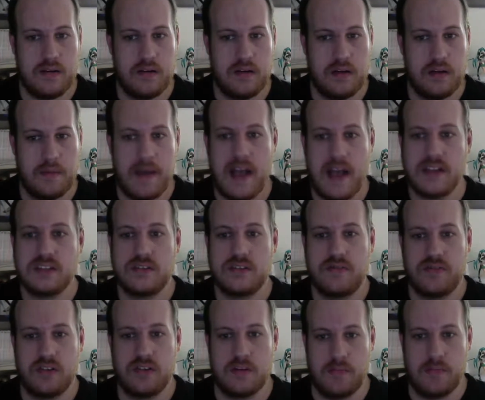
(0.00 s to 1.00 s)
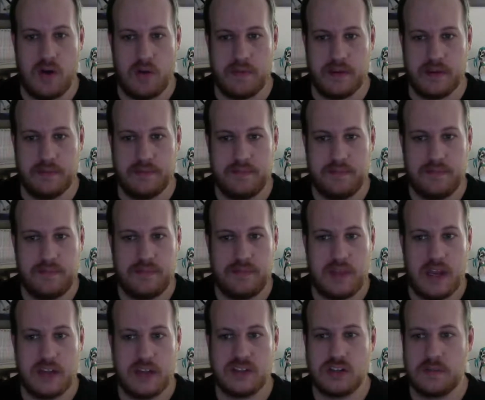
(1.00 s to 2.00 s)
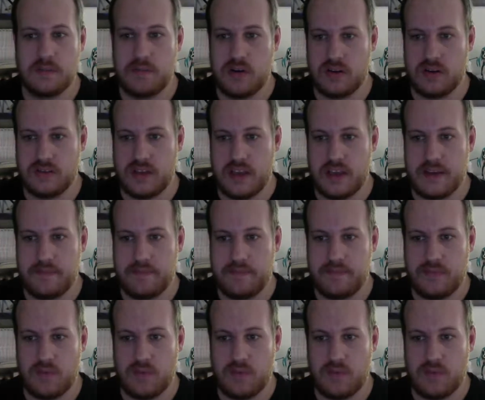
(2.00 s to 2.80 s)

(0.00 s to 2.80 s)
Imagine for a moment that it's your birthday